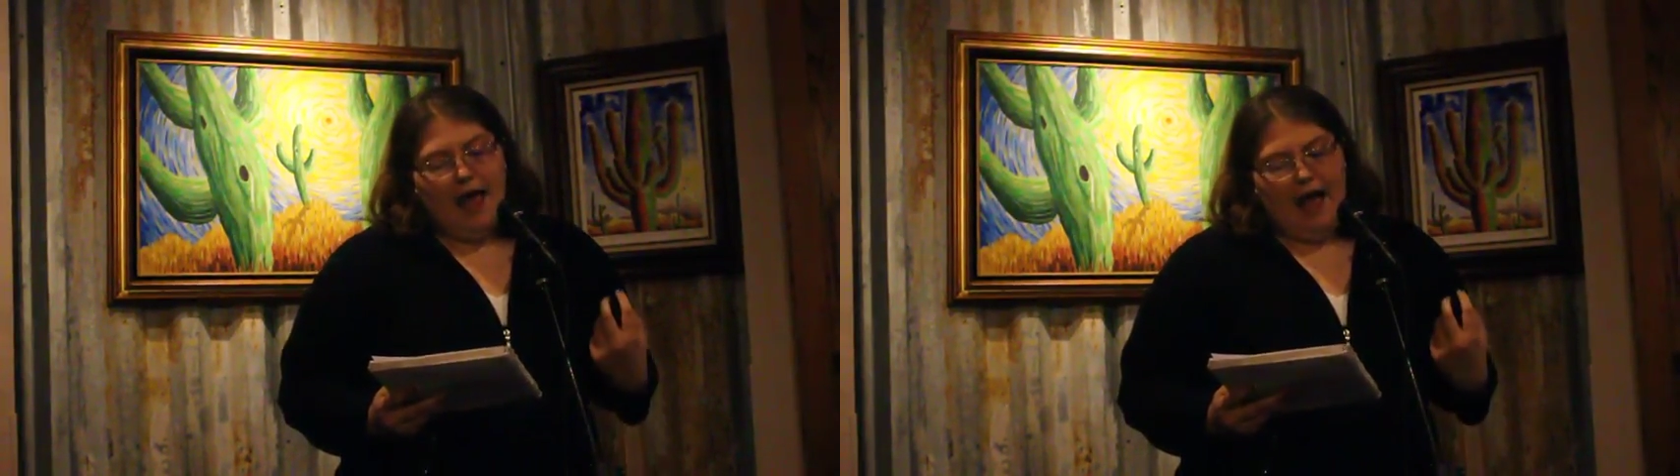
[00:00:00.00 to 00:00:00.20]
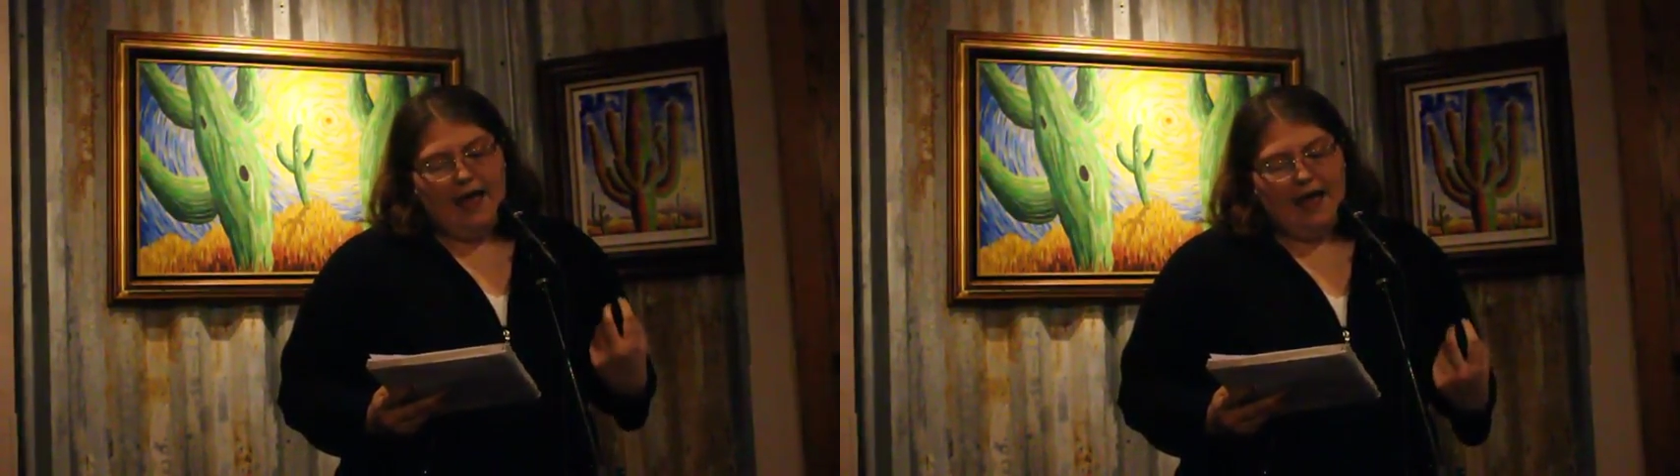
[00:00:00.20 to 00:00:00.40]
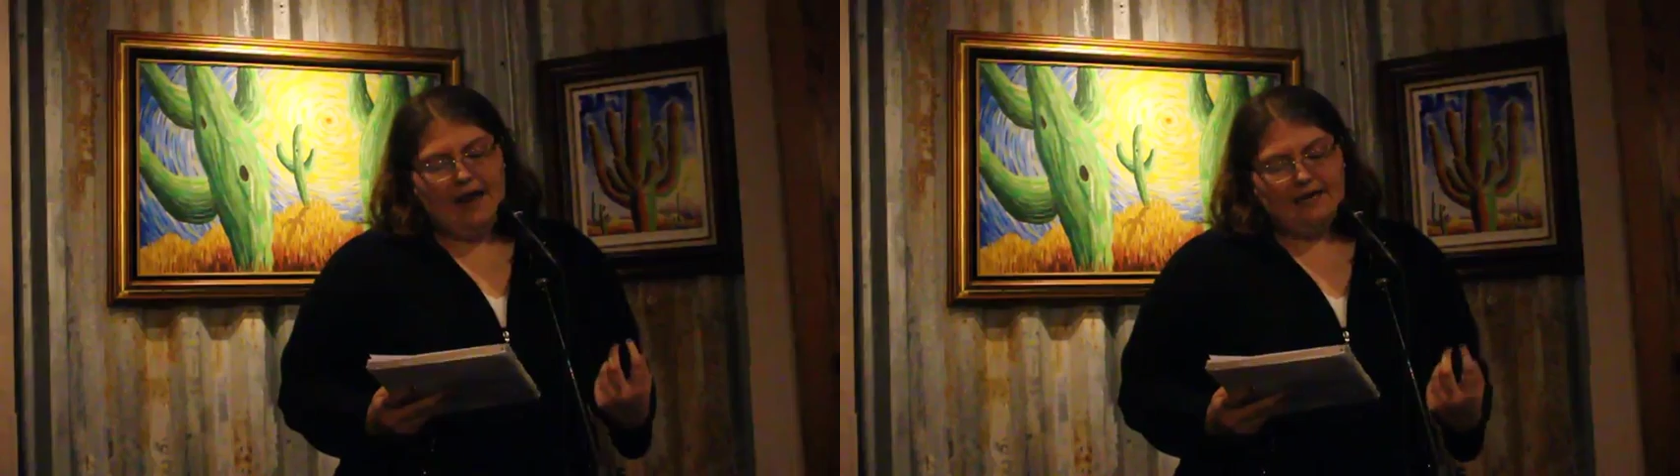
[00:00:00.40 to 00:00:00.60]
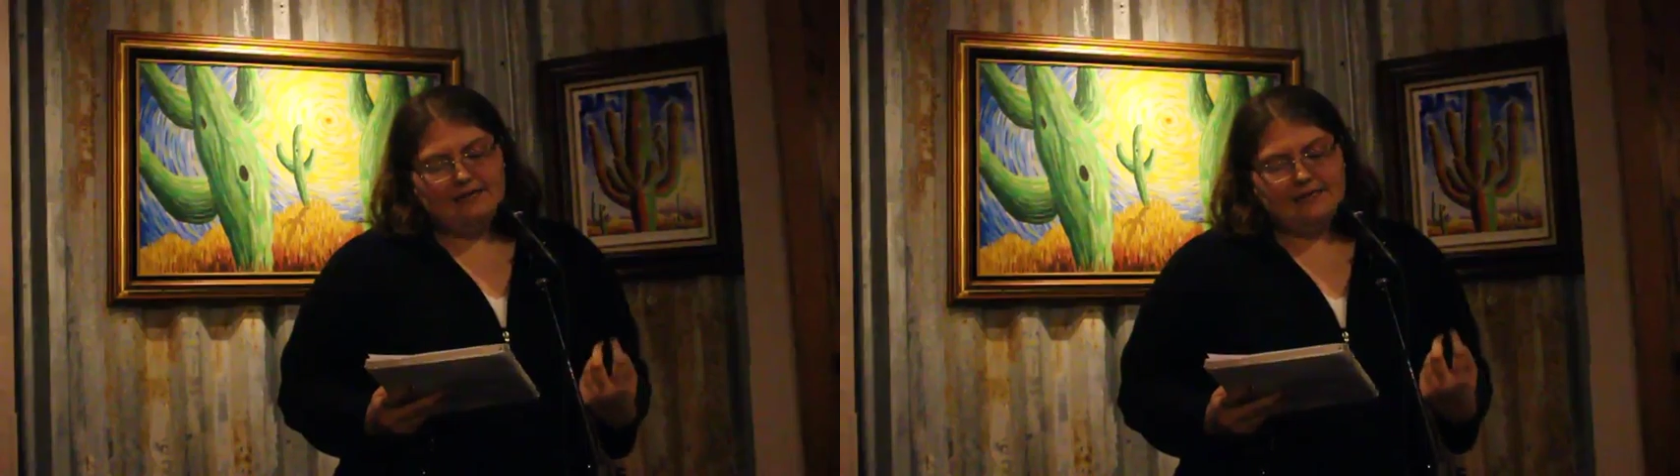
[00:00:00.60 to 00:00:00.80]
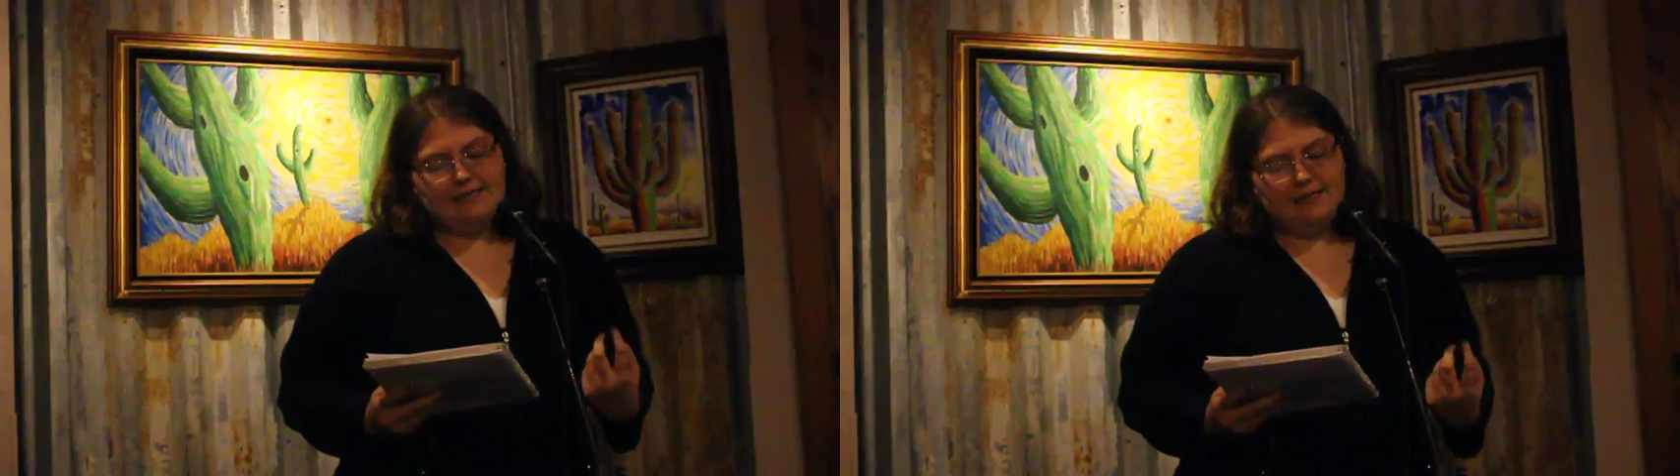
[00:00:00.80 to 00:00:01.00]
I
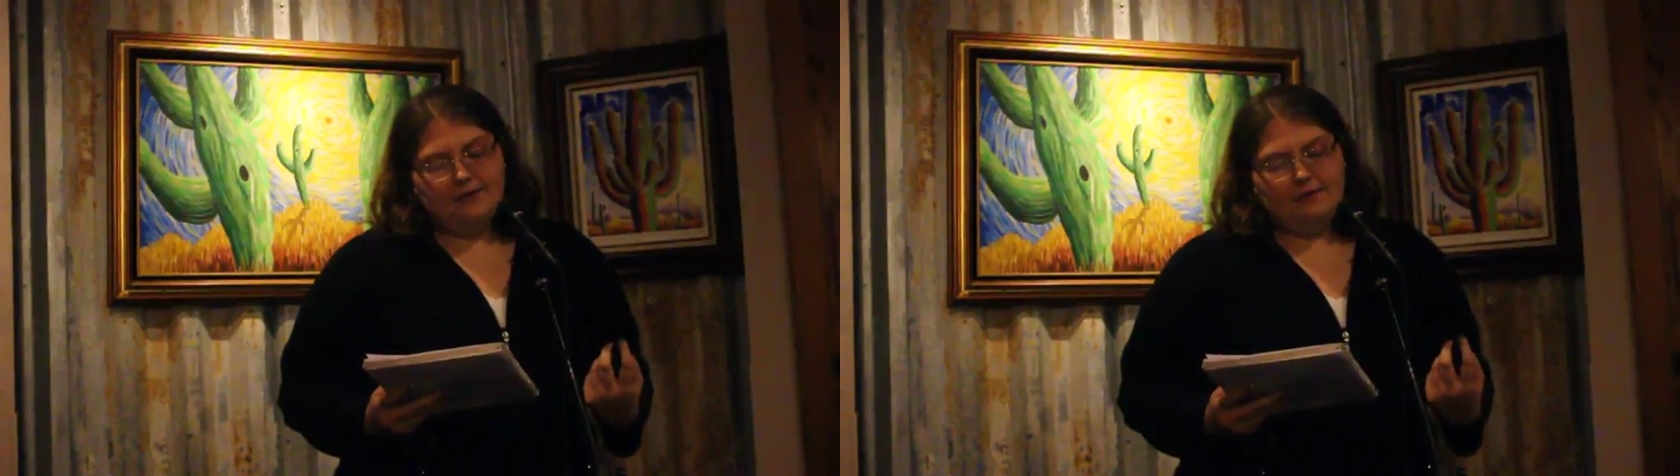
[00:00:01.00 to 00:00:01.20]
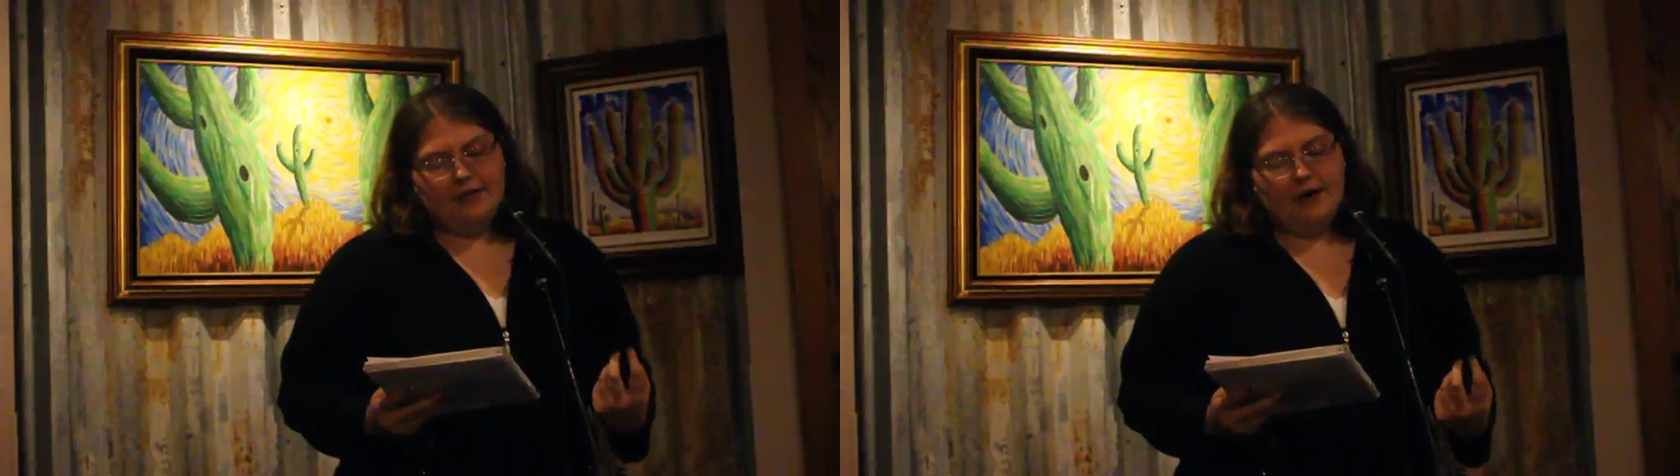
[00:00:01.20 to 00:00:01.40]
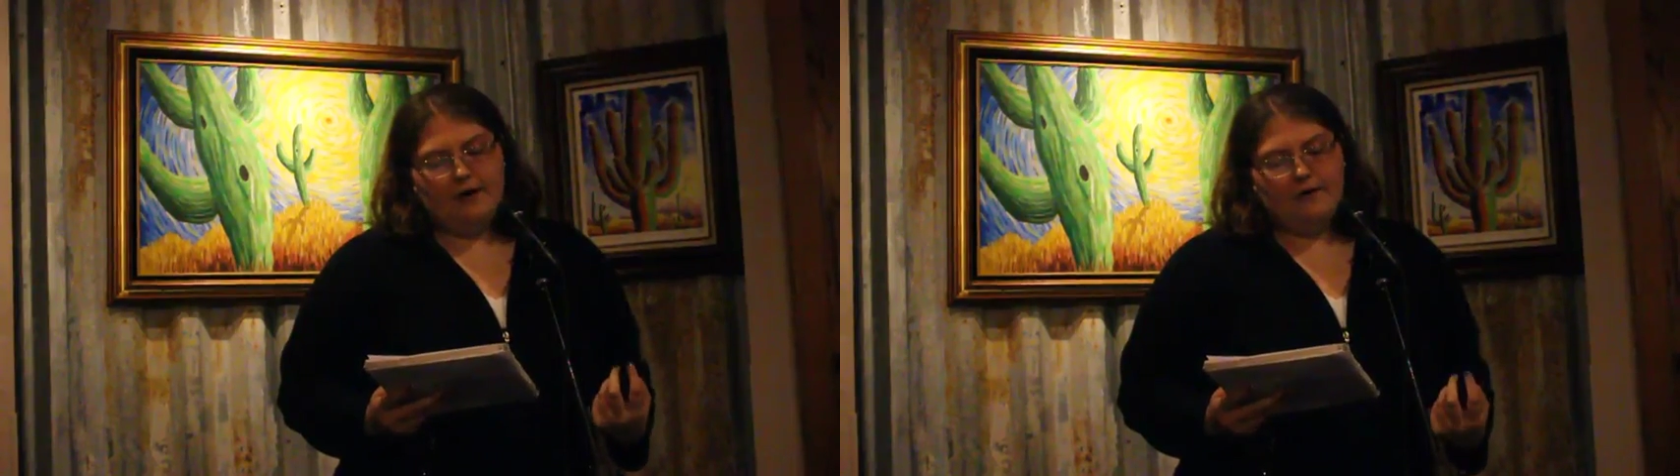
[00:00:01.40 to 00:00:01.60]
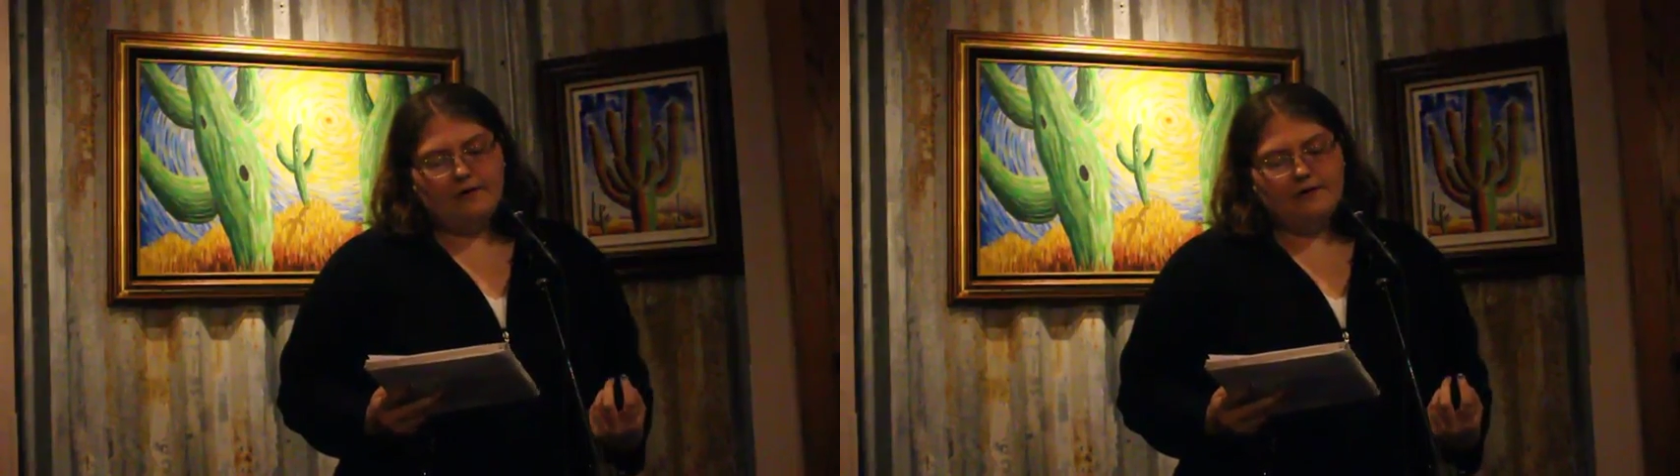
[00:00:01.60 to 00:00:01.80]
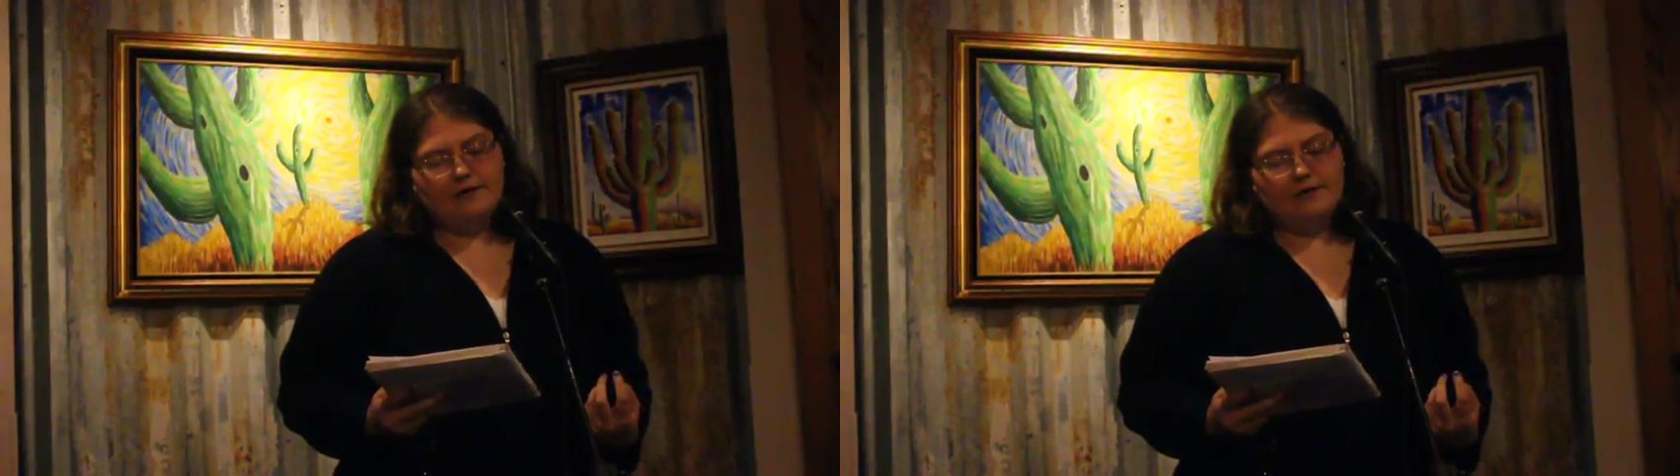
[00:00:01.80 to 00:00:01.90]
hated to you go,